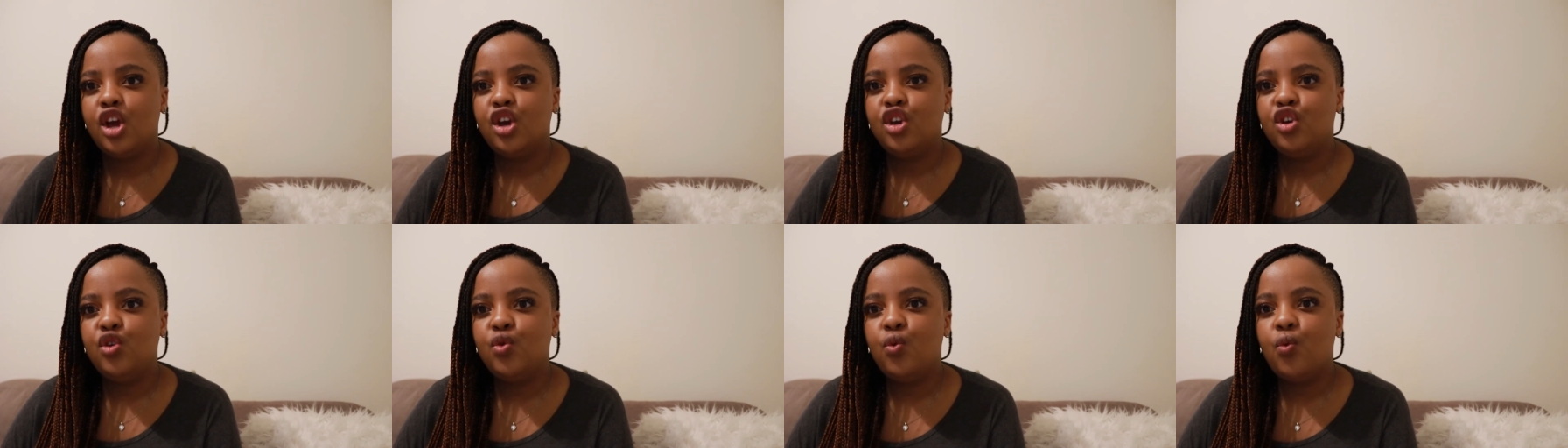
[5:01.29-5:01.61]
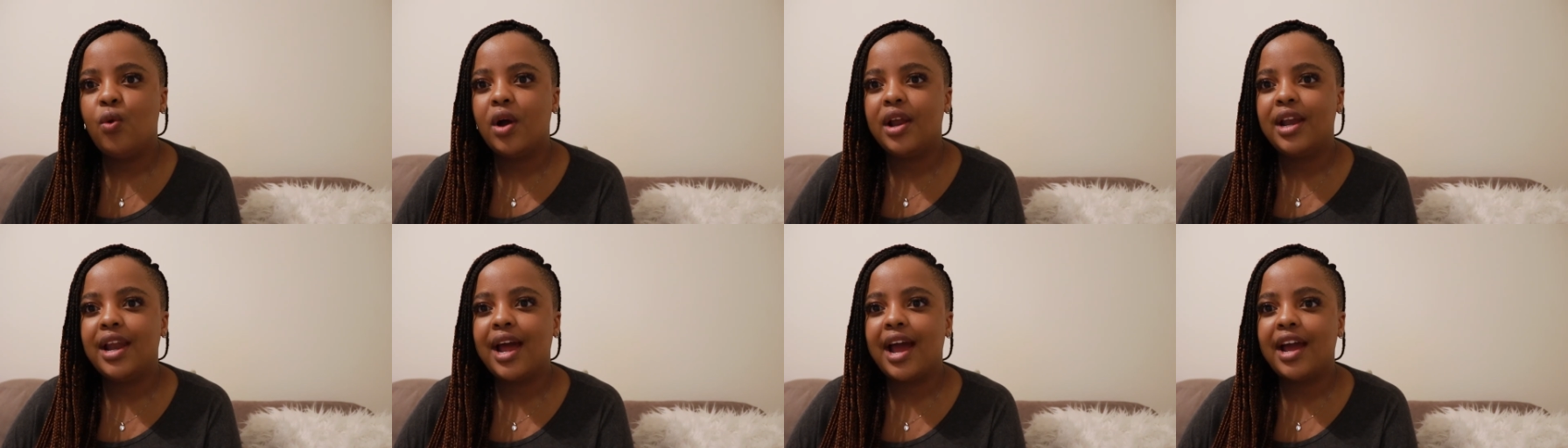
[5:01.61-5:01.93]
you
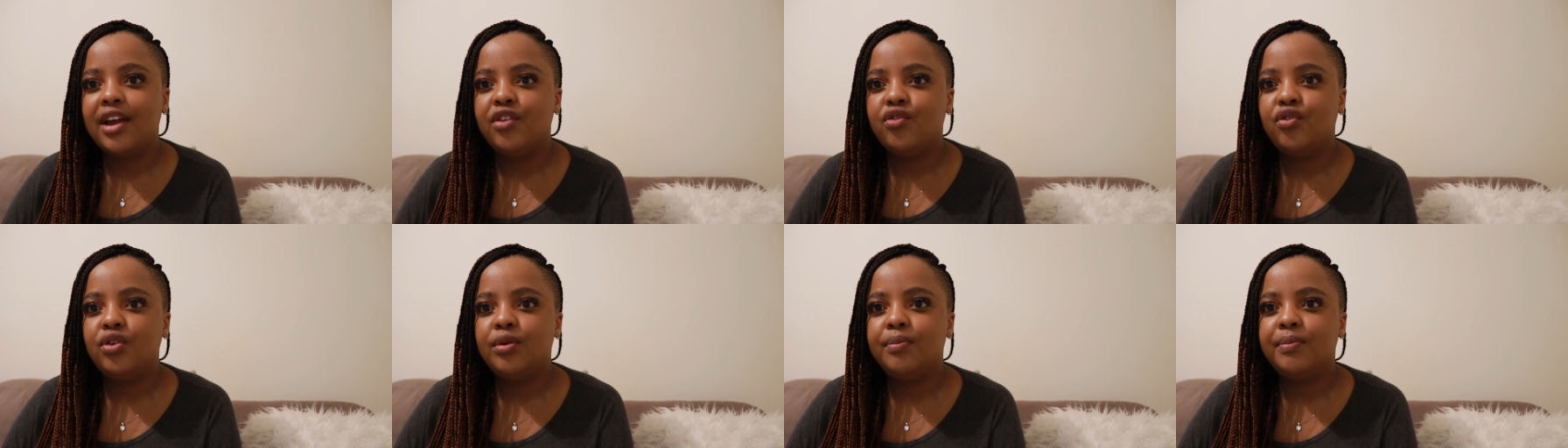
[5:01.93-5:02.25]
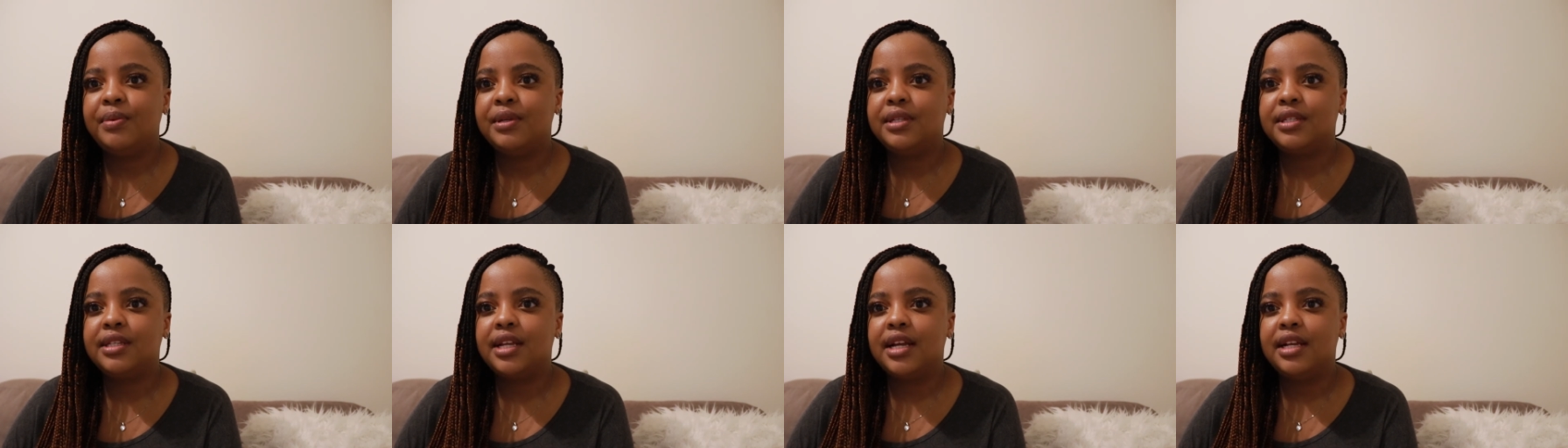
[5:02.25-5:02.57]

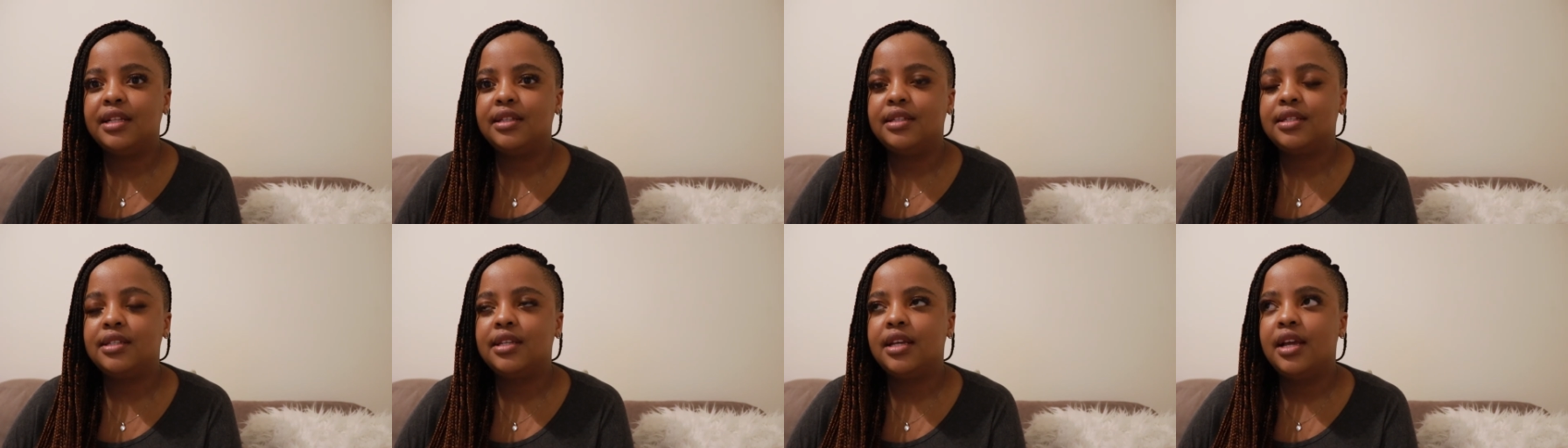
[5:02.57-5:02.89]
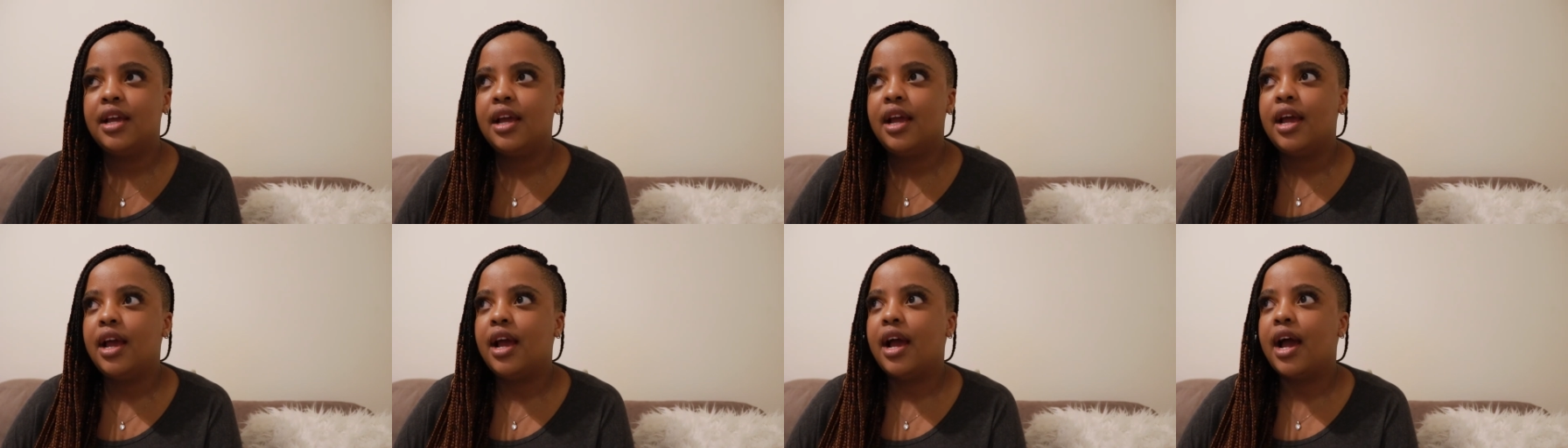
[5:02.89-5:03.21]
100%
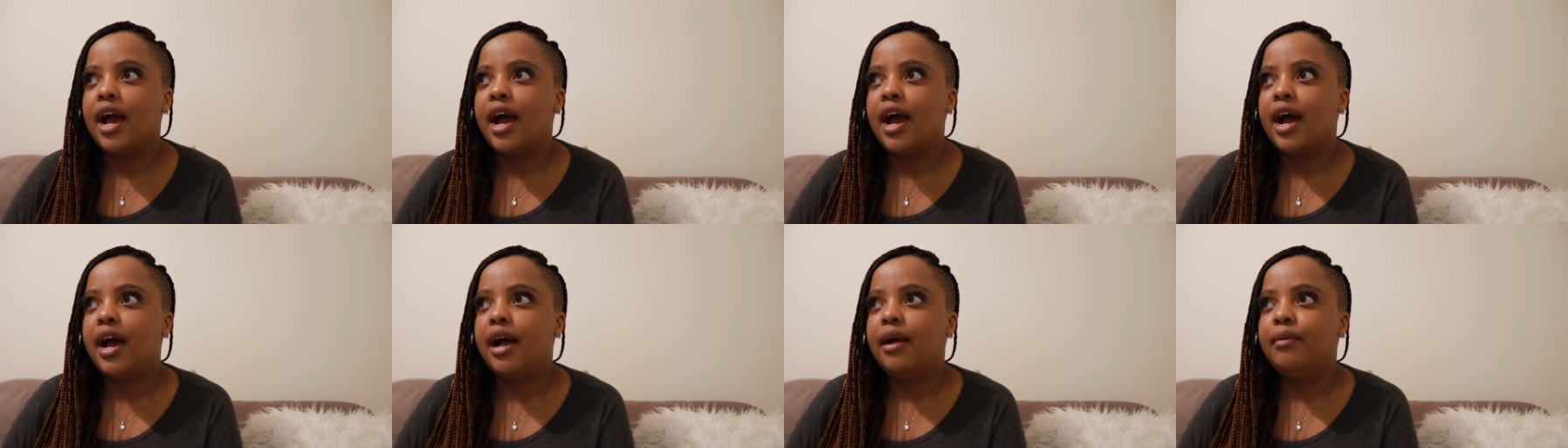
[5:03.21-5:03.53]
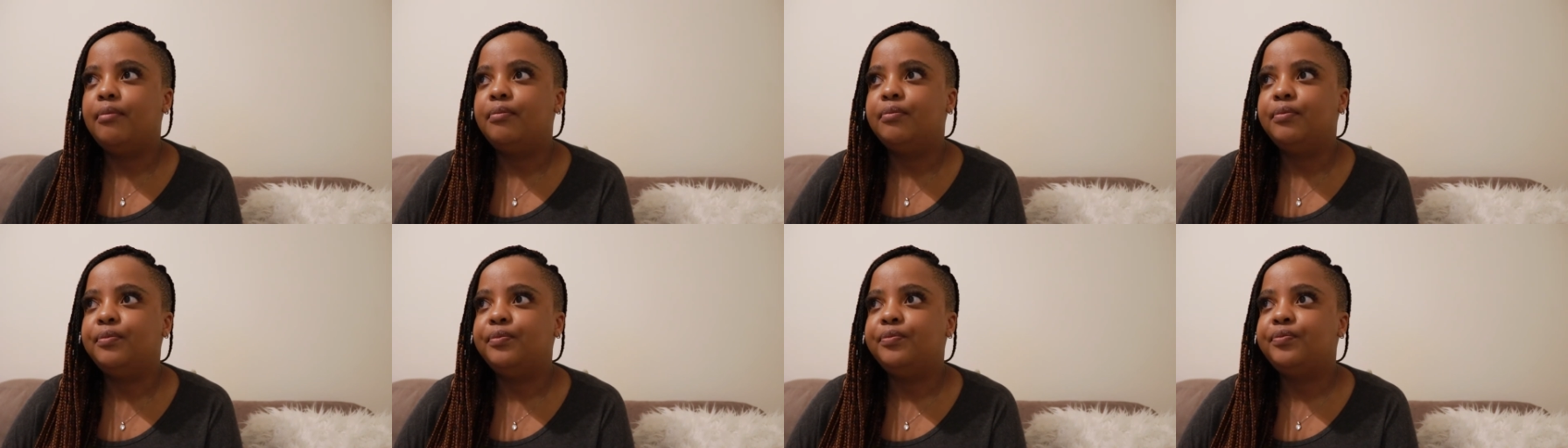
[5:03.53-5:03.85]

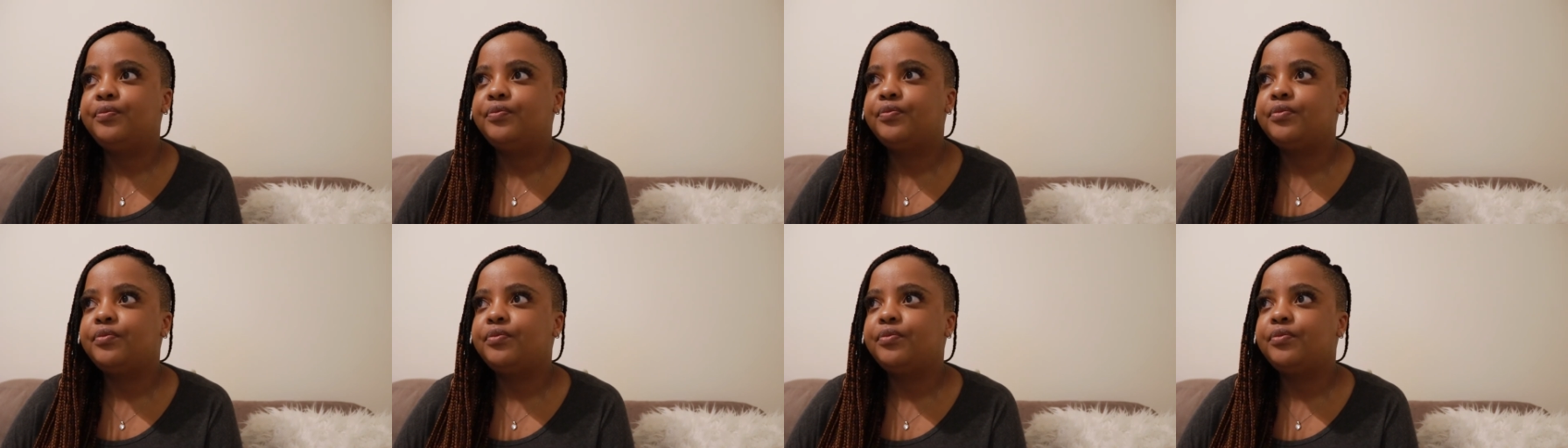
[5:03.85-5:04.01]
um,